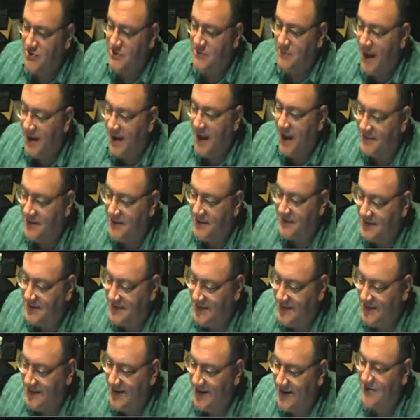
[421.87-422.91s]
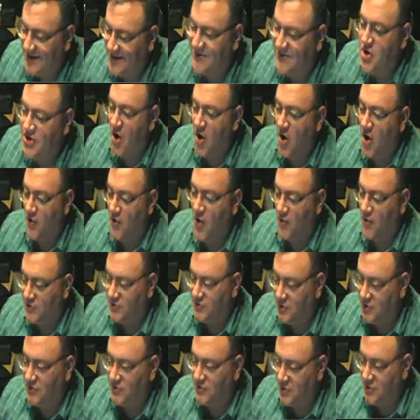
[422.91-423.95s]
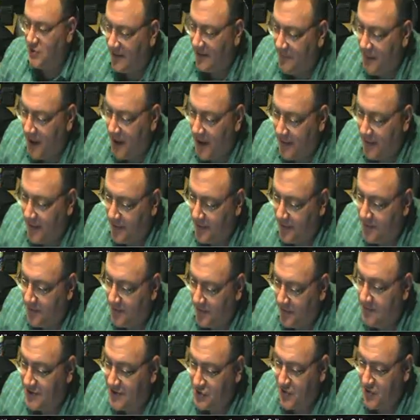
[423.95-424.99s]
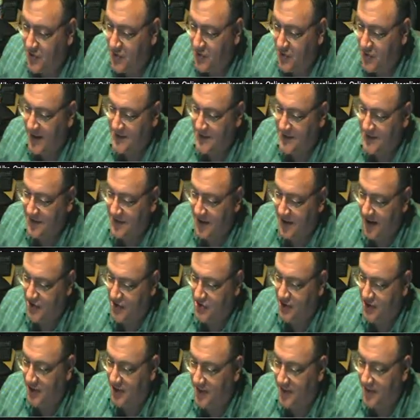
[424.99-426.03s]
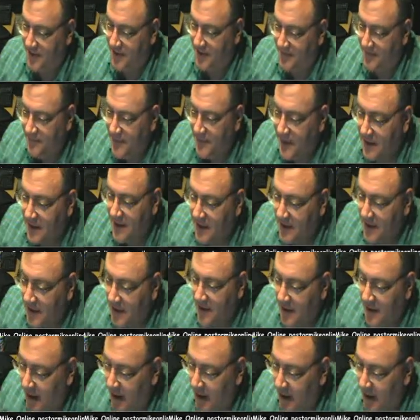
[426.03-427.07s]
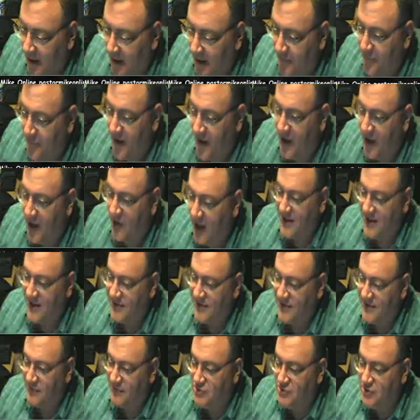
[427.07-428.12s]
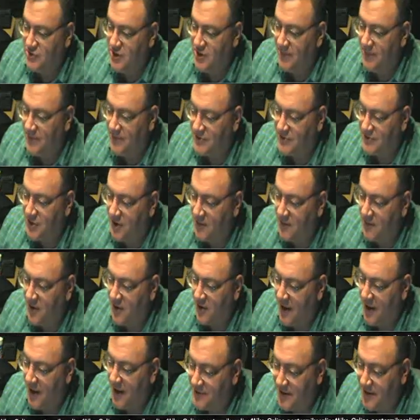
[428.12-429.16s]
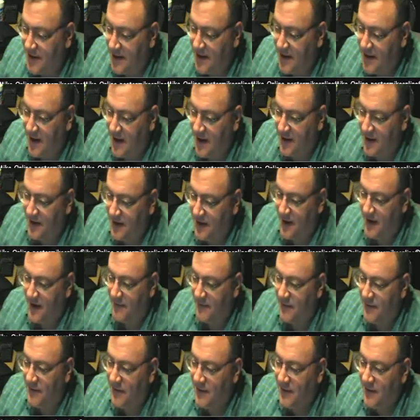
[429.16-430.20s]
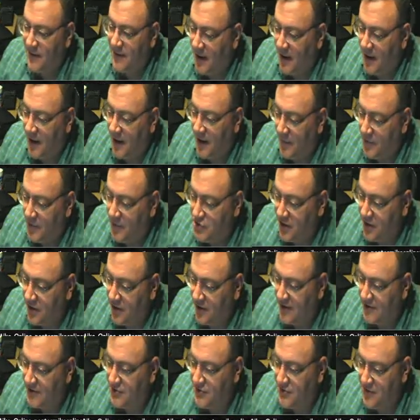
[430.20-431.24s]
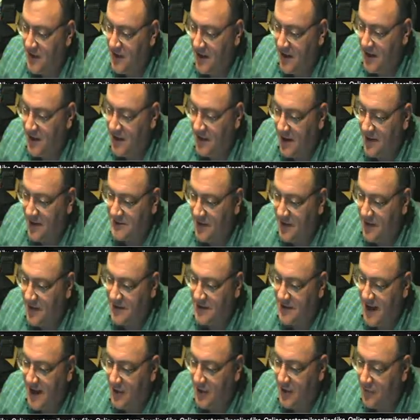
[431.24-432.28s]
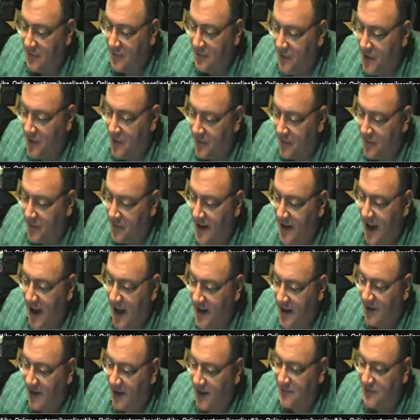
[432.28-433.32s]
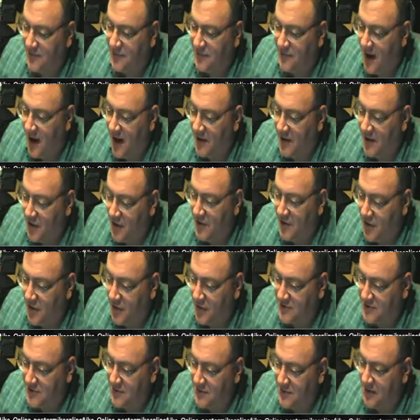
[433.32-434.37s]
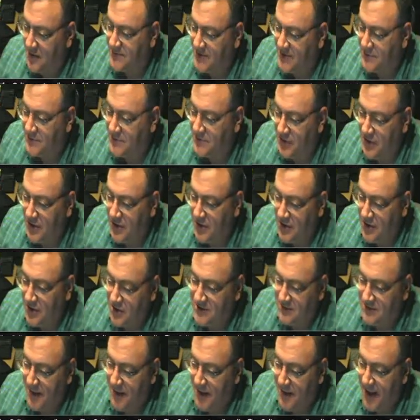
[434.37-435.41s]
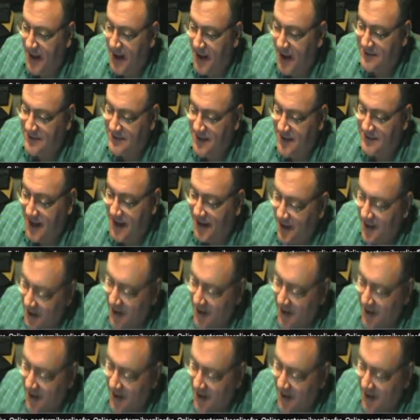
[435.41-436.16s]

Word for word: of Pakistan says no to Wycliffe Bible mistranslation. Uh, the following is from Shepherd's Heart uh, which you can link to at the end of this last paragraph. Reverend Altaf Khan notes the Presbyterian Church of Pakistan